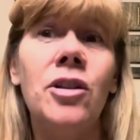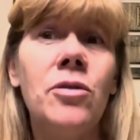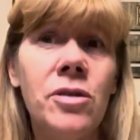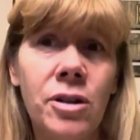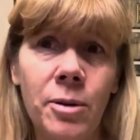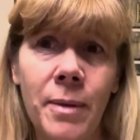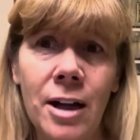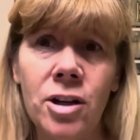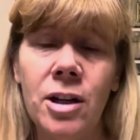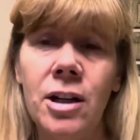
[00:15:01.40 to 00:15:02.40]
to use their
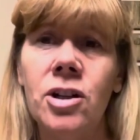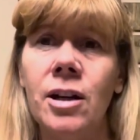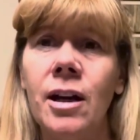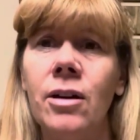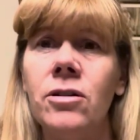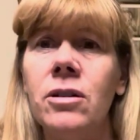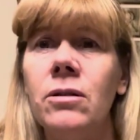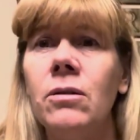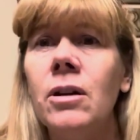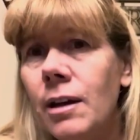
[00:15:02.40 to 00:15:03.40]
imagination, how
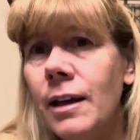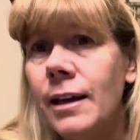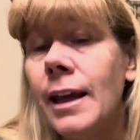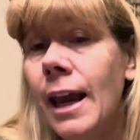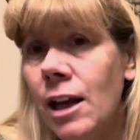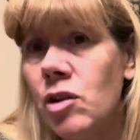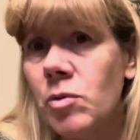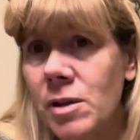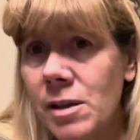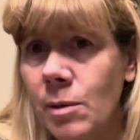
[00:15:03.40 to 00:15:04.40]
to engage
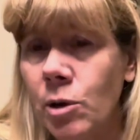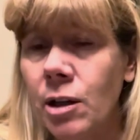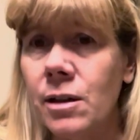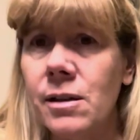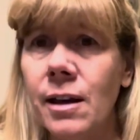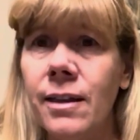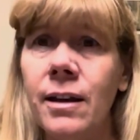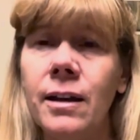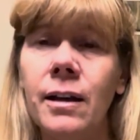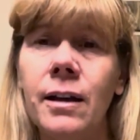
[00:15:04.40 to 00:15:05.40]
with someone else. I
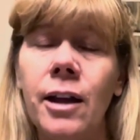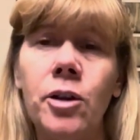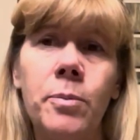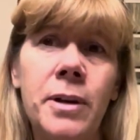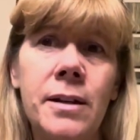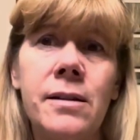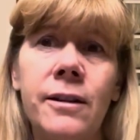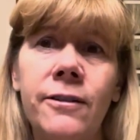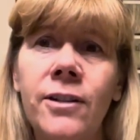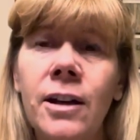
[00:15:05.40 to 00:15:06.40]
think another piece
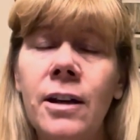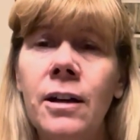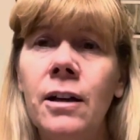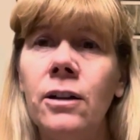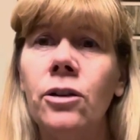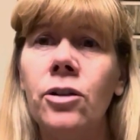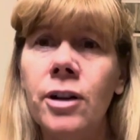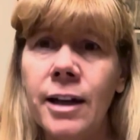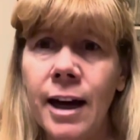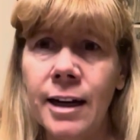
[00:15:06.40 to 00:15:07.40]
of
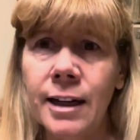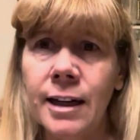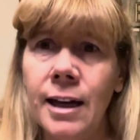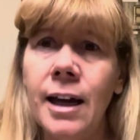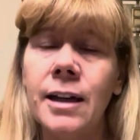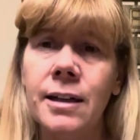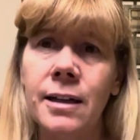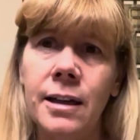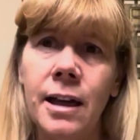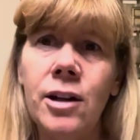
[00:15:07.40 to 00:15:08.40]
learning how to connect
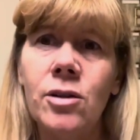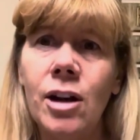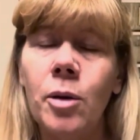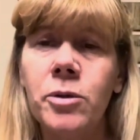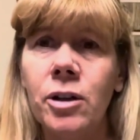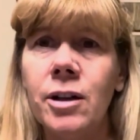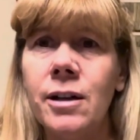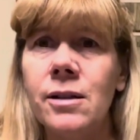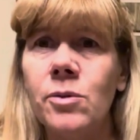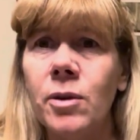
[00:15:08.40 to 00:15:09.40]
and engage it helps our
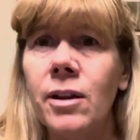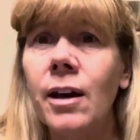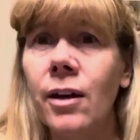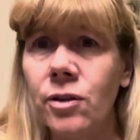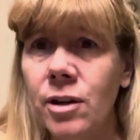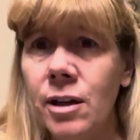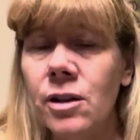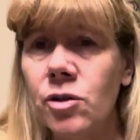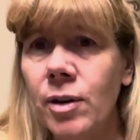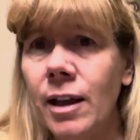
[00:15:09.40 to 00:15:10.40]
kids with other
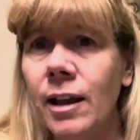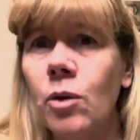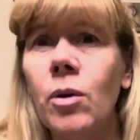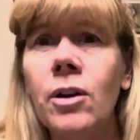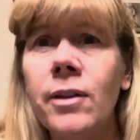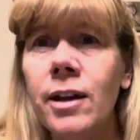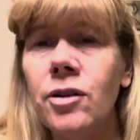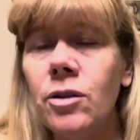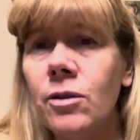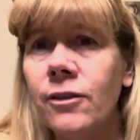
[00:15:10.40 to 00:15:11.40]
kids, right? Like, what do they
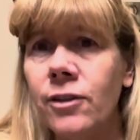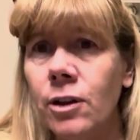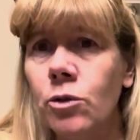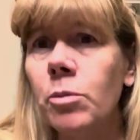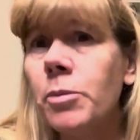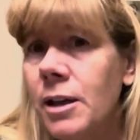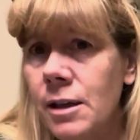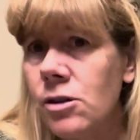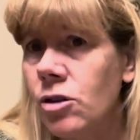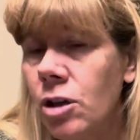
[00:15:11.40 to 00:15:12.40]
do if a group of
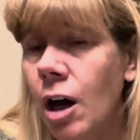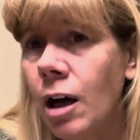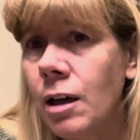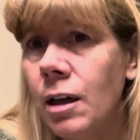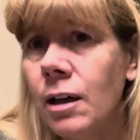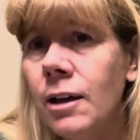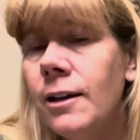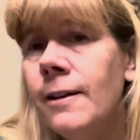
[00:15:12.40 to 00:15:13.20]
kids are talking